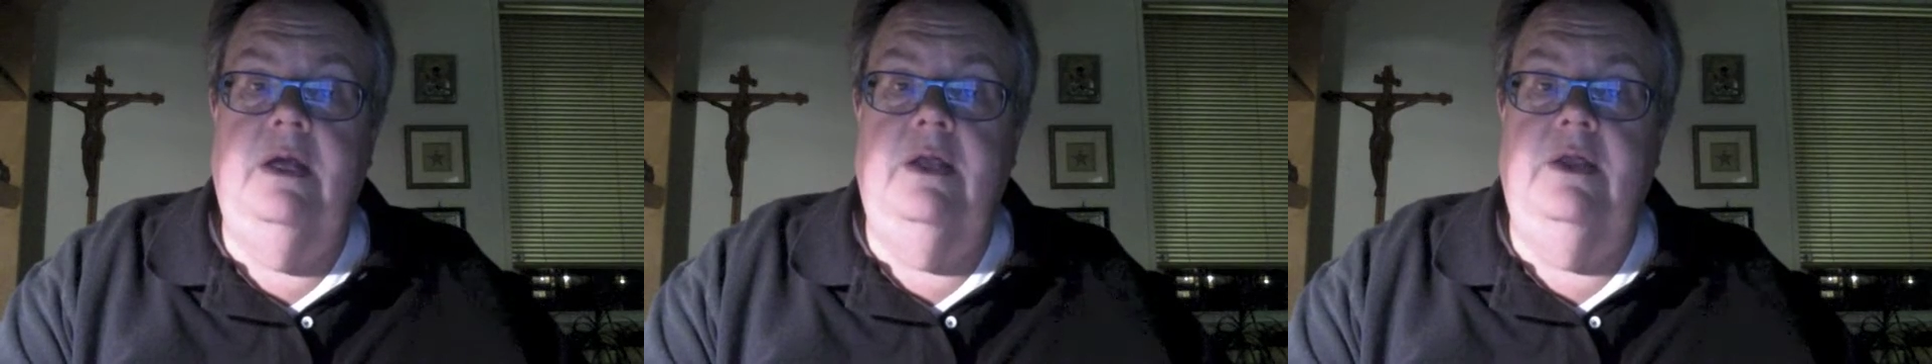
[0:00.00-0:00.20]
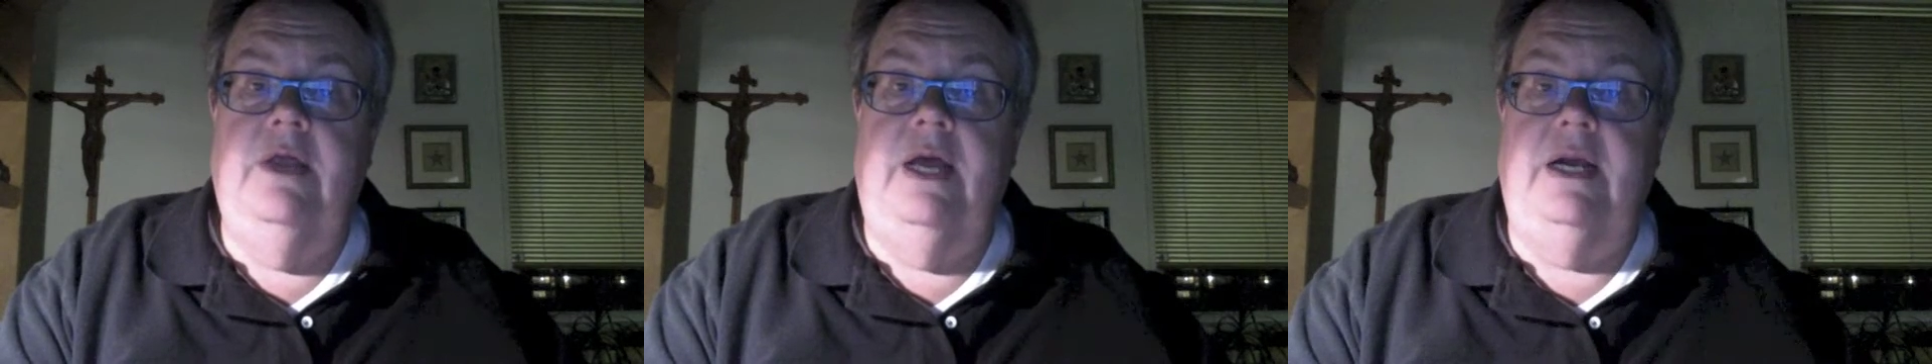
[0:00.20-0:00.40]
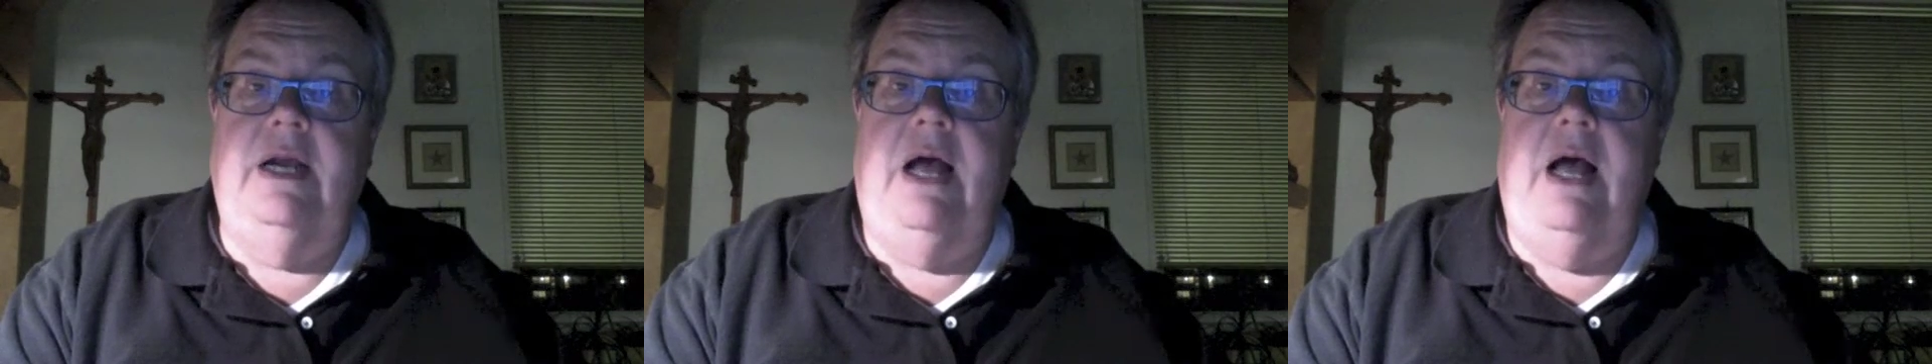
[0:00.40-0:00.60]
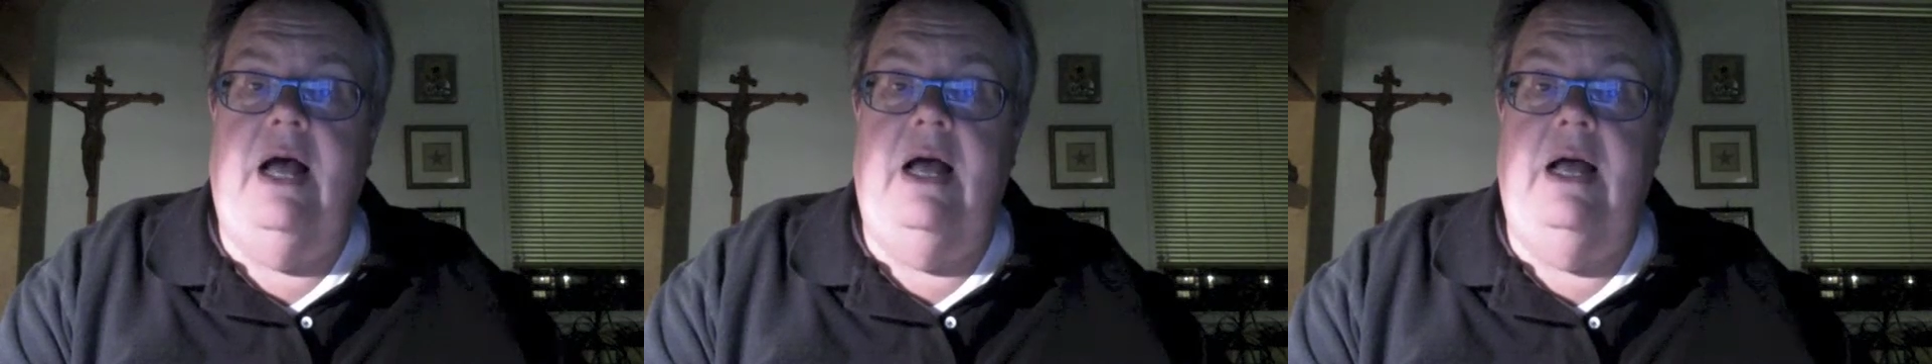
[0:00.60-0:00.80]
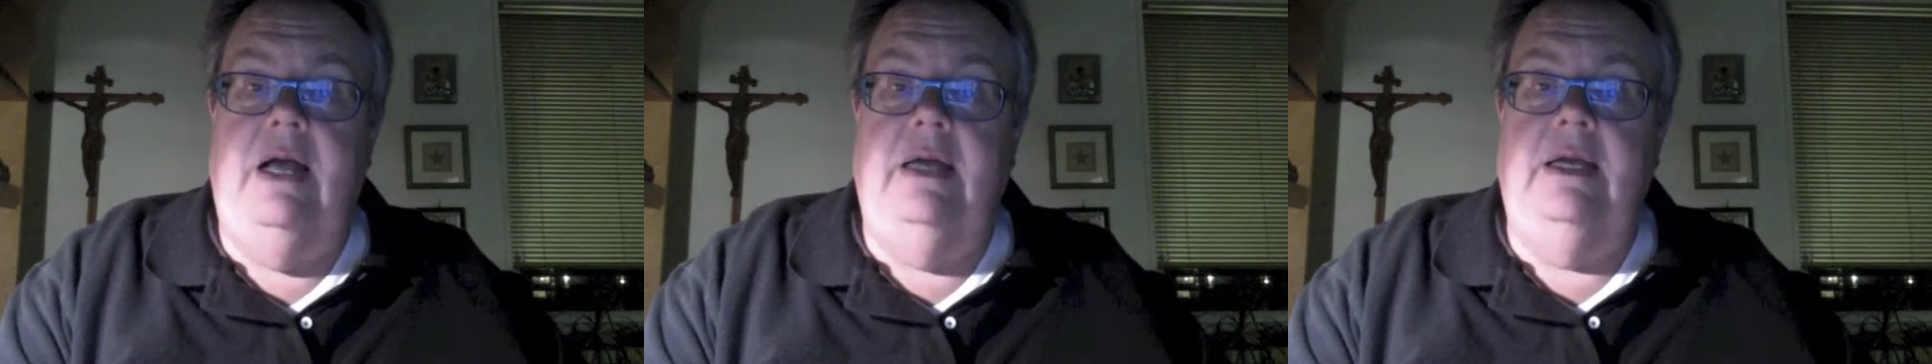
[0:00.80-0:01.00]
that
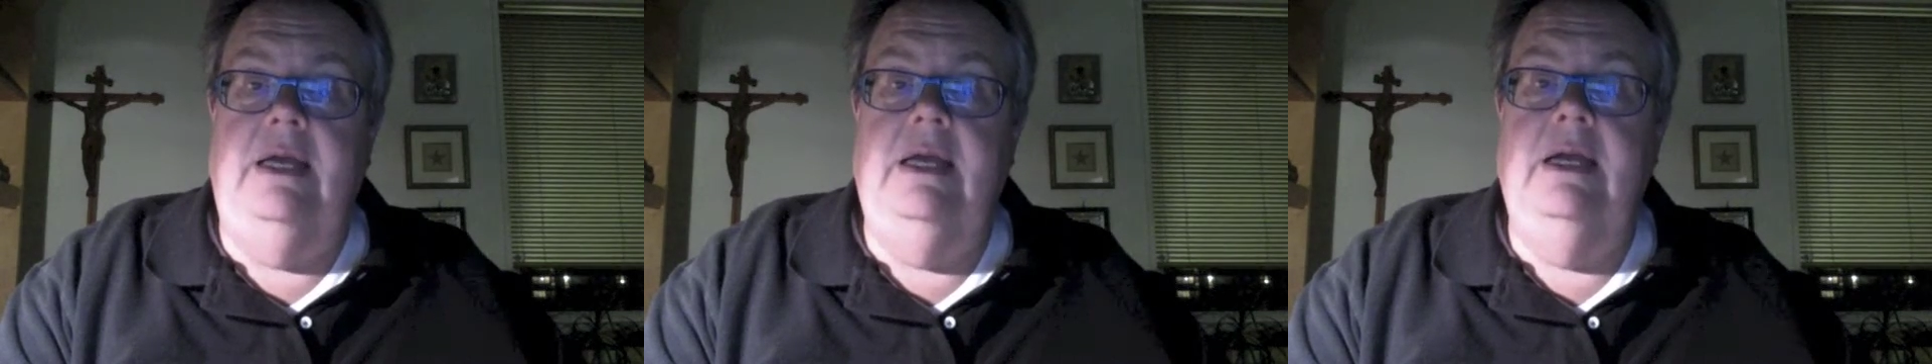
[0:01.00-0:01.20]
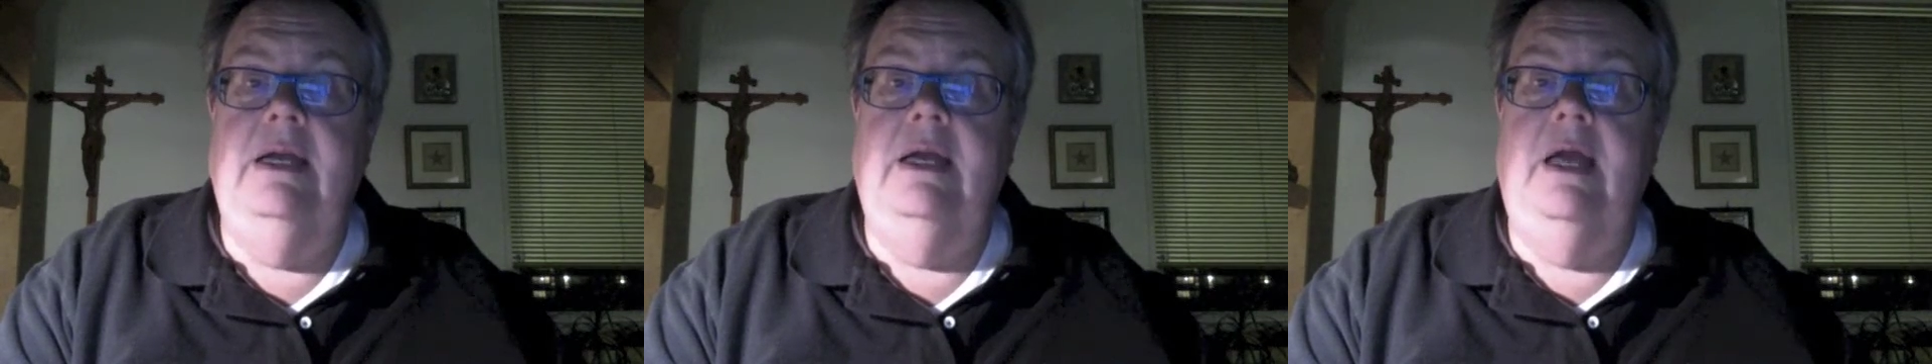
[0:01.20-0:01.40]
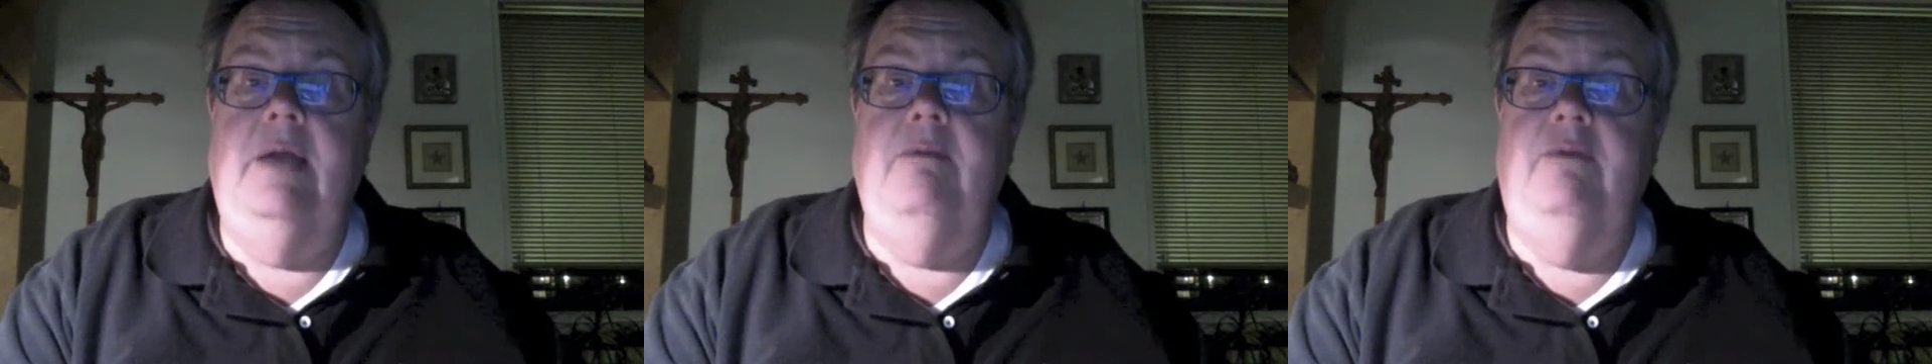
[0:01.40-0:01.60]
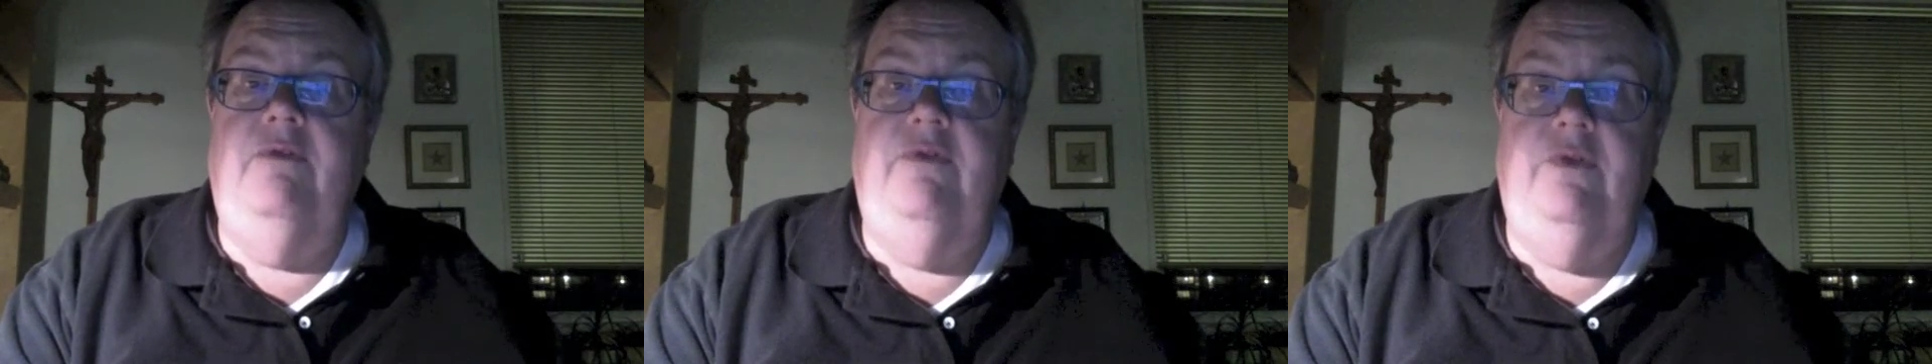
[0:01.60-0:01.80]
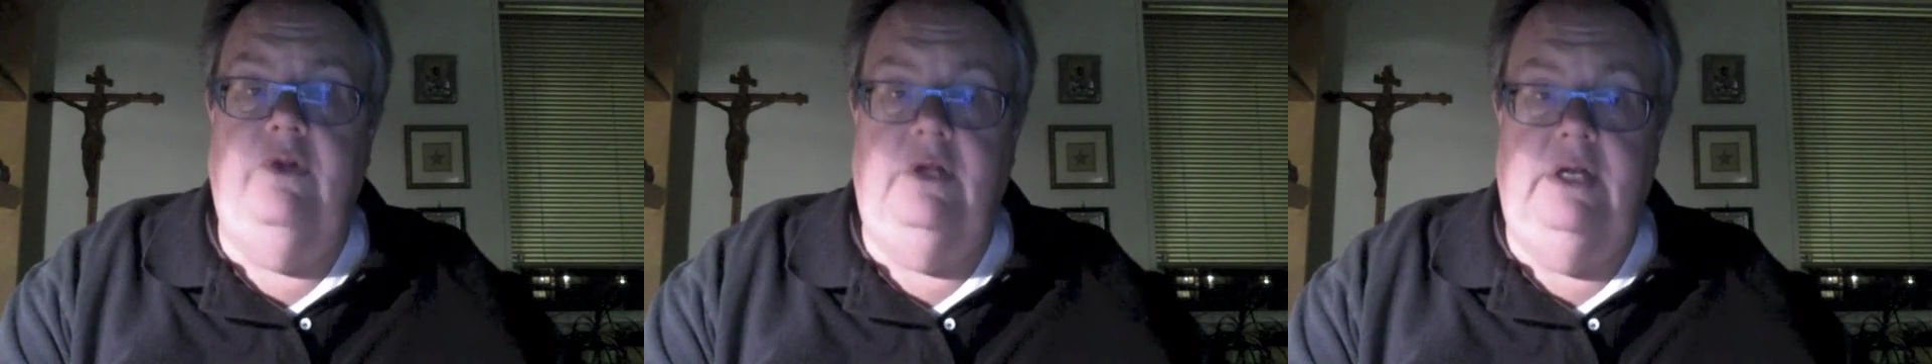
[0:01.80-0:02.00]
I am
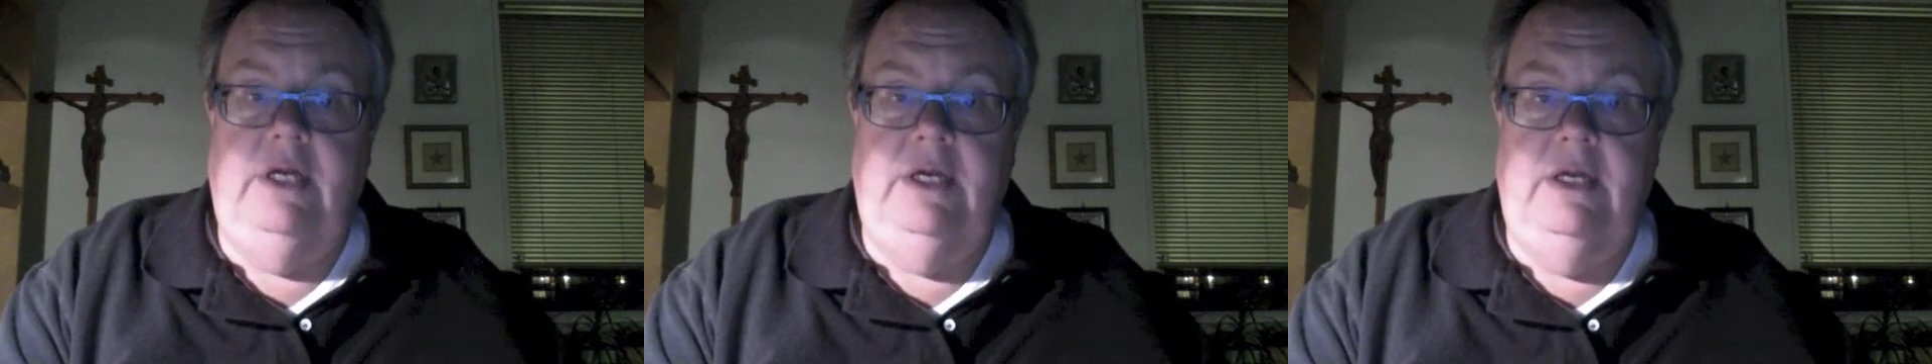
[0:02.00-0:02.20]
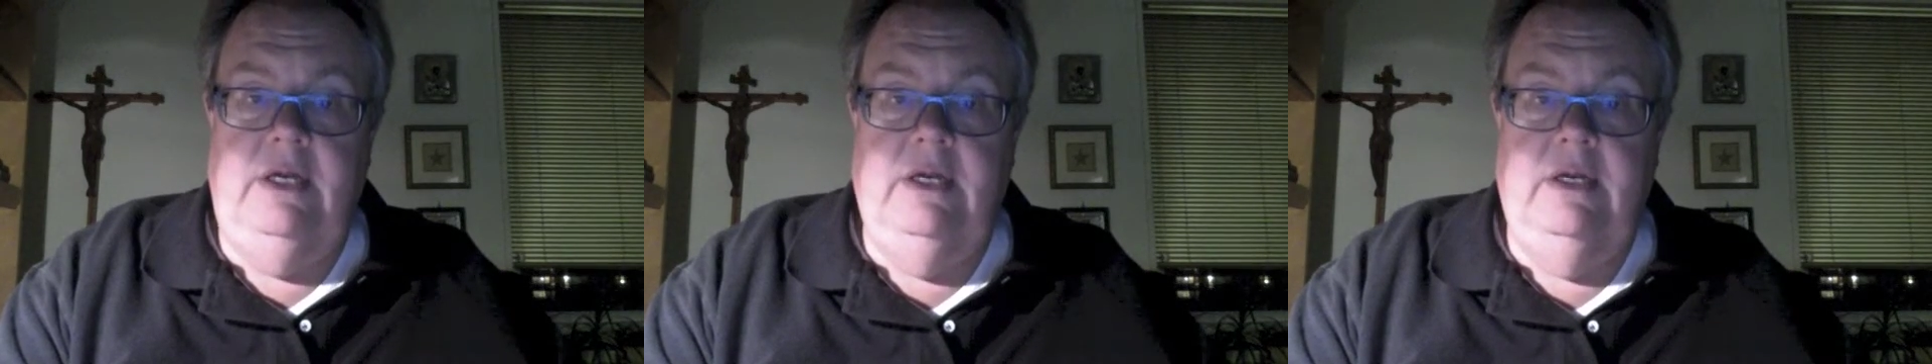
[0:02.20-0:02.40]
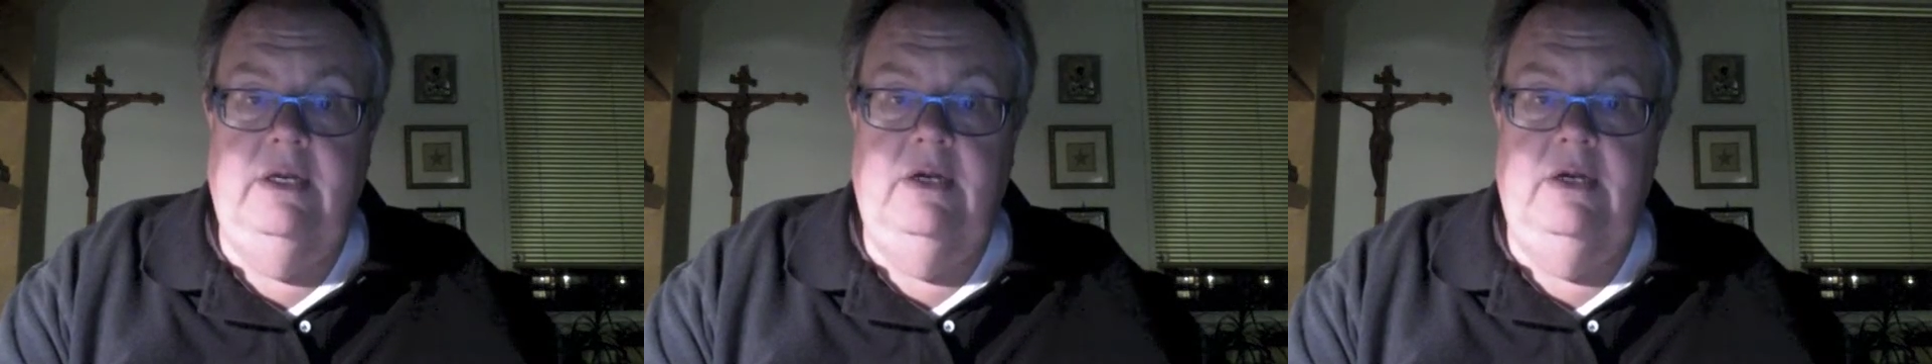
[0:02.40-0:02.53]
fully